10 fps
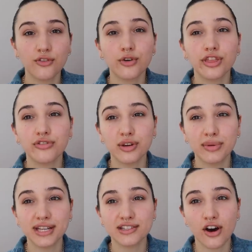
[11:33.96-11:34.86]
for 3
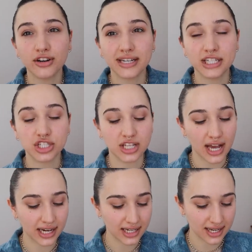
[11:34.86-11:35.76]
minutes on each
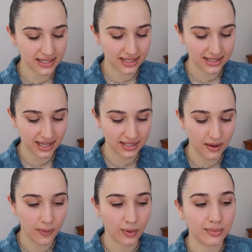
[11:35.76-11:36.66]
side, as it says
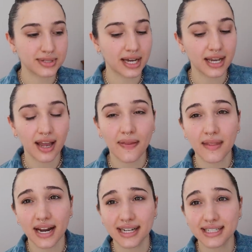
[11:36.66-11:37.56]
on the website, and
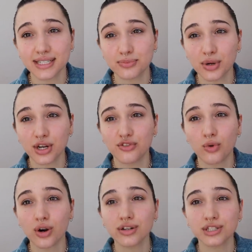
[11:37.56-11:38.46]
then I didn't bring a
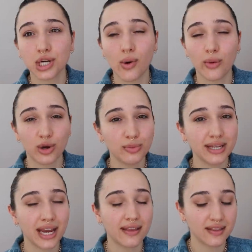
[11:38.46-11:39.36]
fork, so I will be
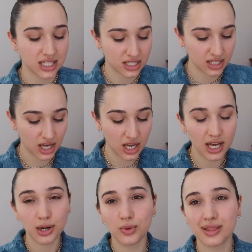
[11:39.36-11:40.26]
eating this
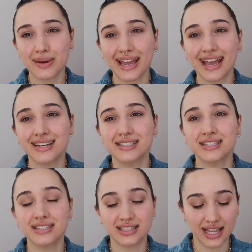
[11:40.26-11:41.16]
with my hand
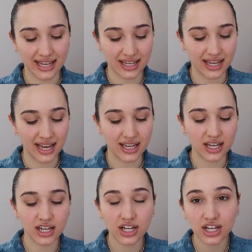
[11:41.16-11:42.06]
like
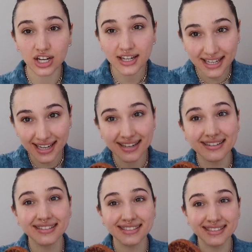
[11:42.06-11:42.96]
a cookie.